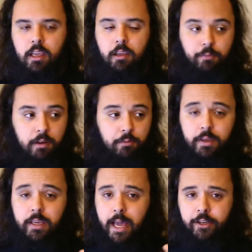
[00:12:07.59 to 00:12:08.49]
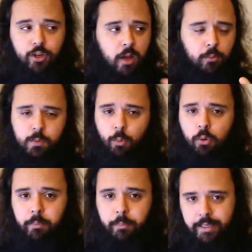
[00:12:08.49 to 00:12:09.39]
If anything, actually, I was
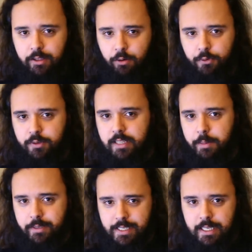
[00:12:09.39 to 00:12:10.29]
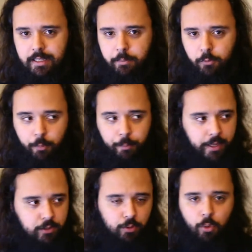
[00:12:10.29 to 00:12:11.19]
more in pain than the first time I seen them
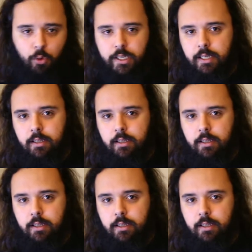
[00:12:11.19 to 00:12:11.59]
compared to the morning.